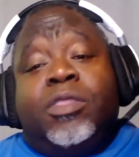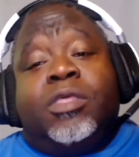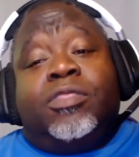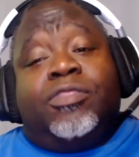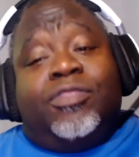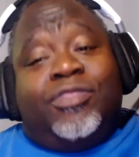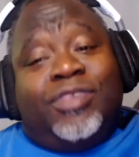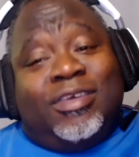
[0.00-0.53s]

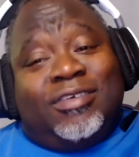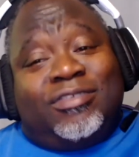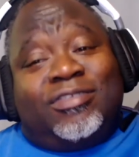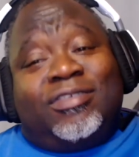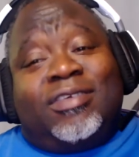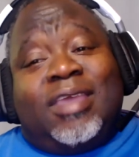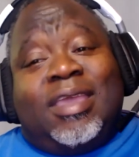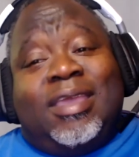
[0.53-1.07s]

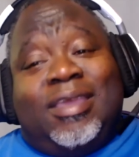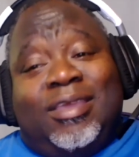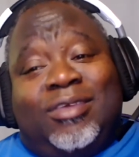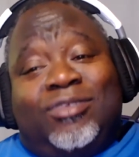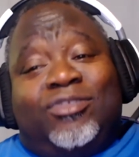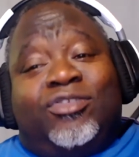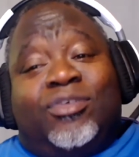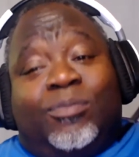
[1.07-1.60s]
this
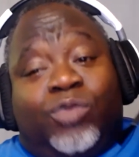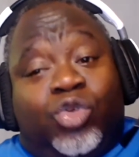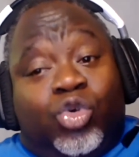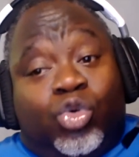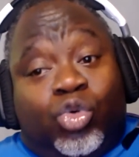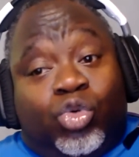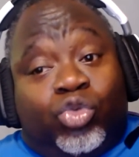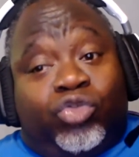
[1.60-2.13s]
is some
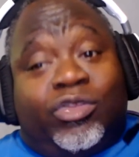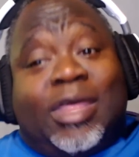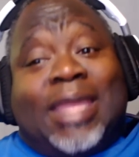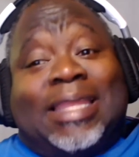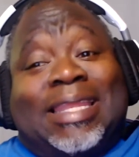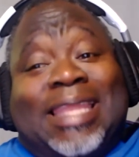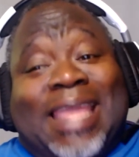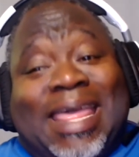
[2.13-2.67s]
news that
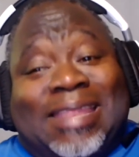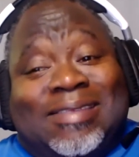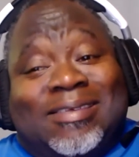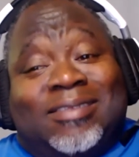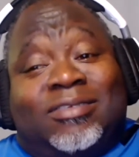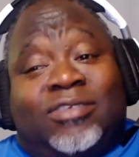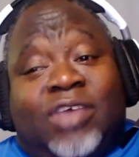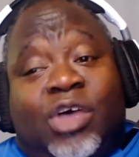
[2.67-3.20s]
lends
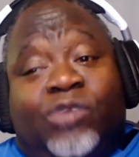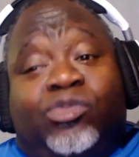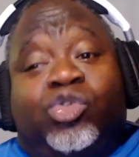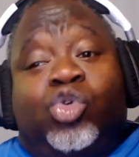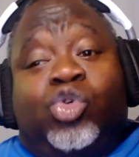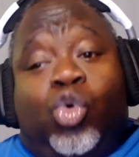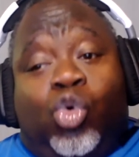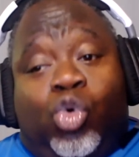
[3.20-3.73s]
itself
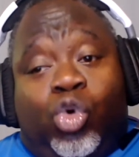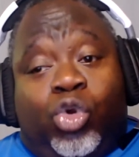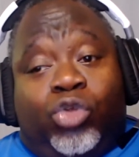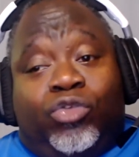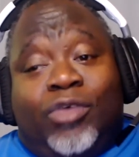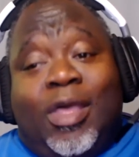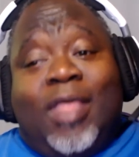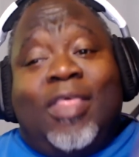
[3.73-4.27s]

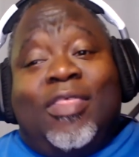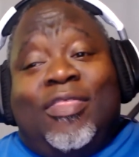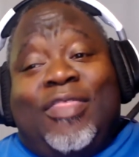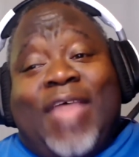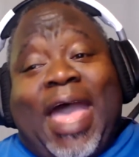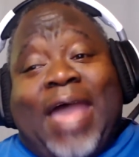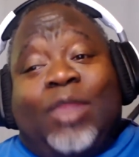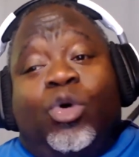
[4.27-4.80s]
towards
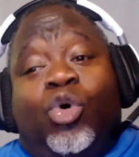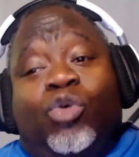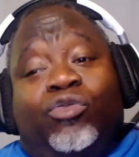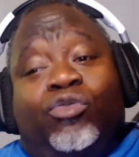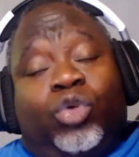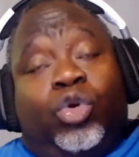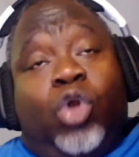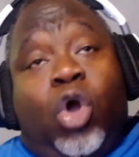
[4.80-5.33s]
that
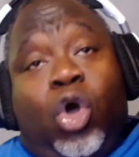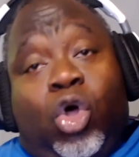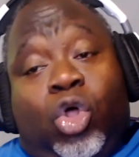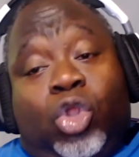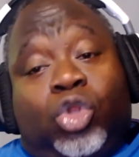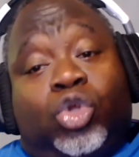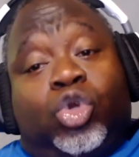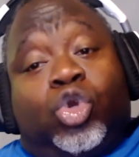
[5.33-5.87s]

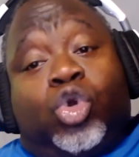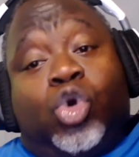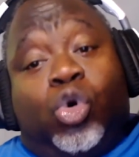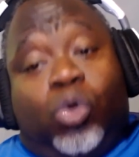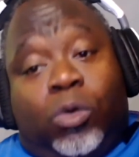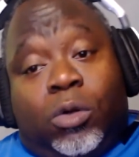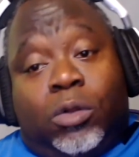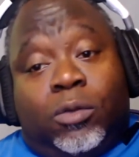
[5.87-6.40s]
overall
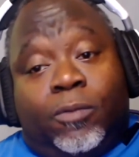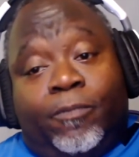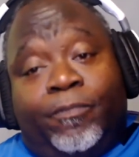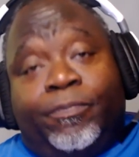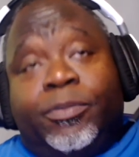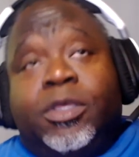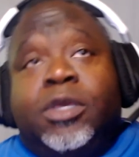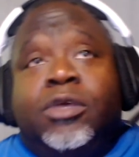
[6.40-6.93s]
goal.
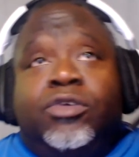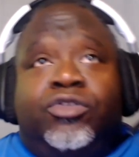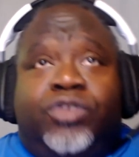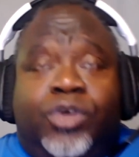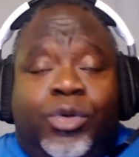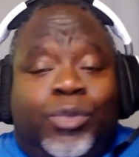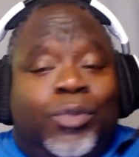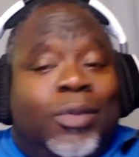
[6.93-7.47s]

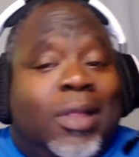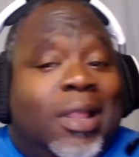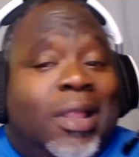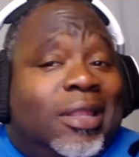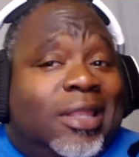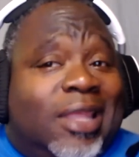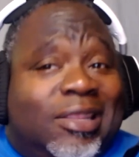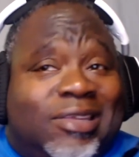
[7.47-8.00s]
So
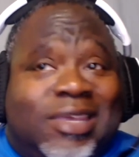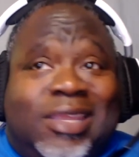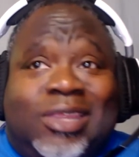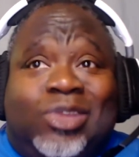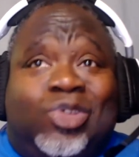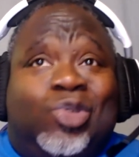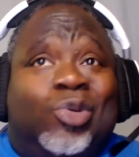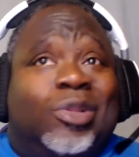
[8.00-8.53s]
let's get
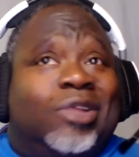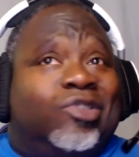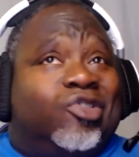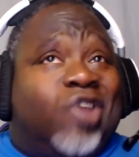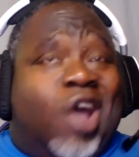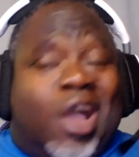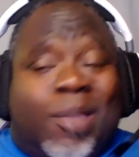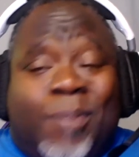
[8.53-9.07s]
into it. Let's
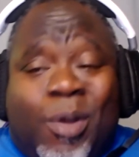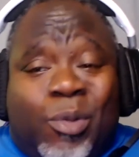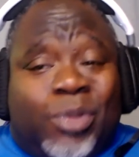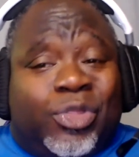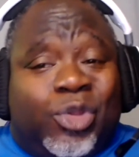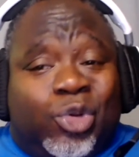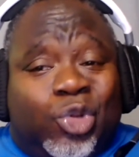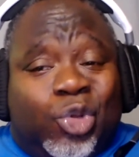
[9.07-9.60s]
talk about
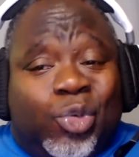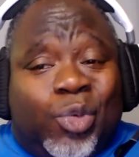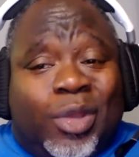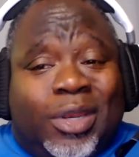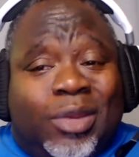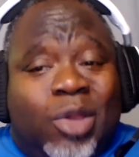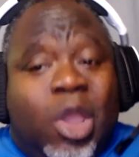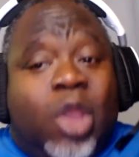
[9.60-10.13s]
what they're
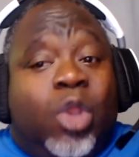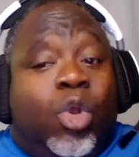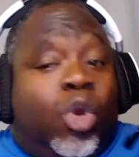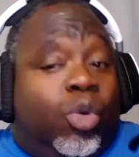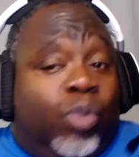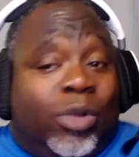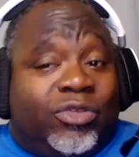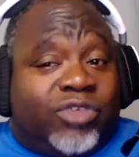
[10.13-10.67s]
doing and
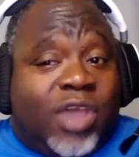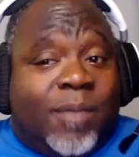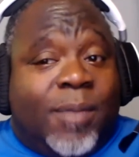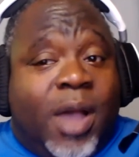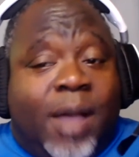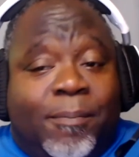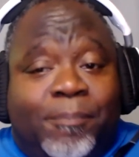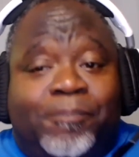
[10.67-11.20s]
or what's come
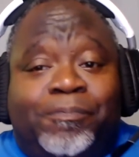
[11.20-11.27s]
up.